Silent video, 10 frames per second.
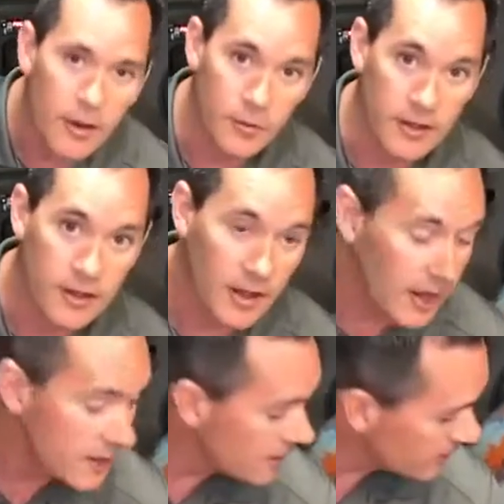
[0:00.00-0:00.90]
a
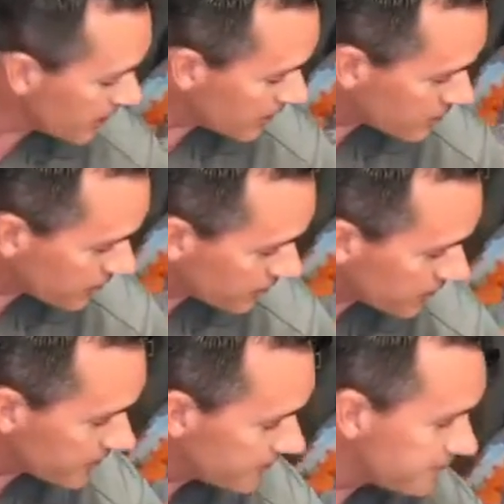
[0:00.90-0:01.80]
reclining mattress.
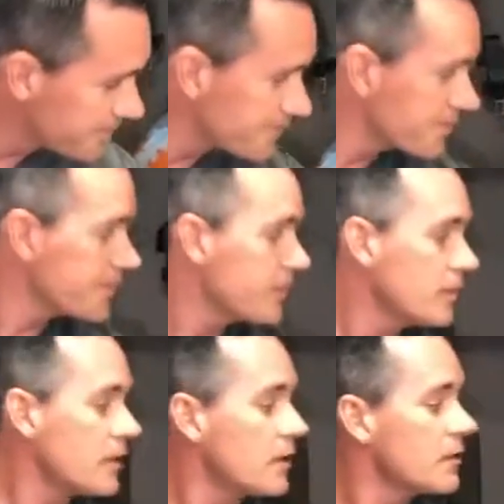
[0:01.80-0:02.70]

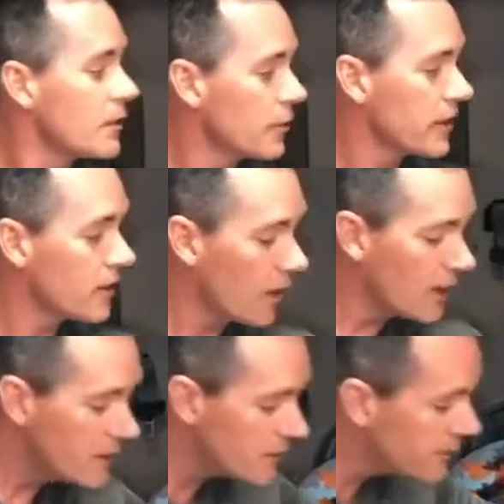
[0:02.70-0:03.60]
The
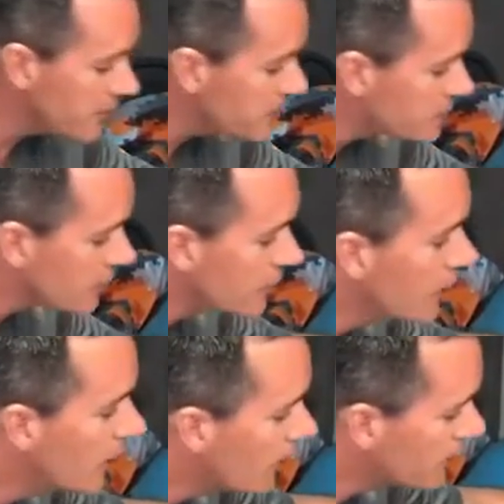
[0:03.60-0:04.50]
reclining feature
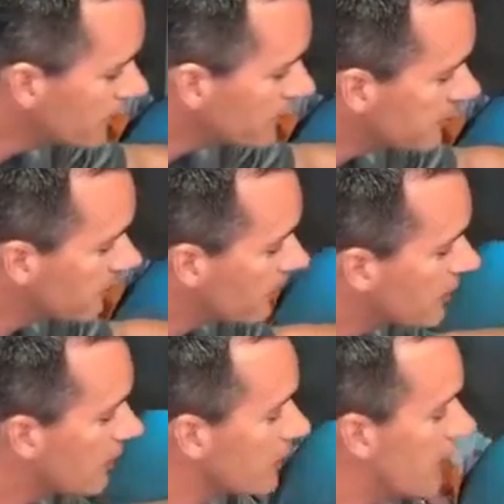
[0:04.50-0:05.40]
on this bunk
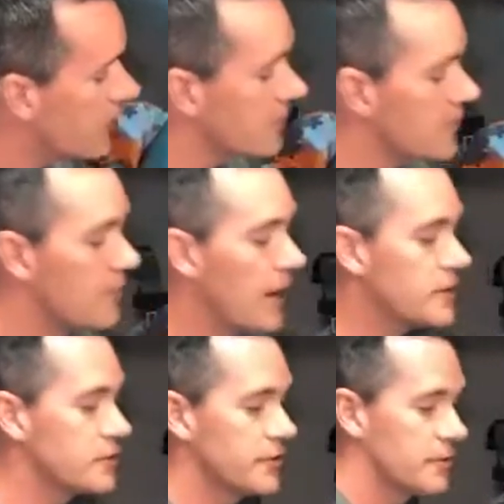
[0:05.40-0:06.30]
allows the
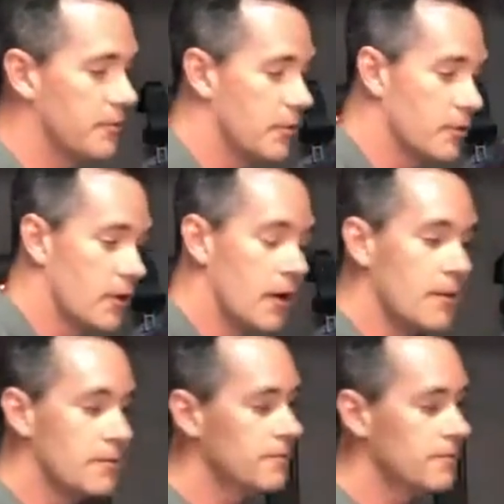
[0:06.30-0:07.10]
mattress to pull up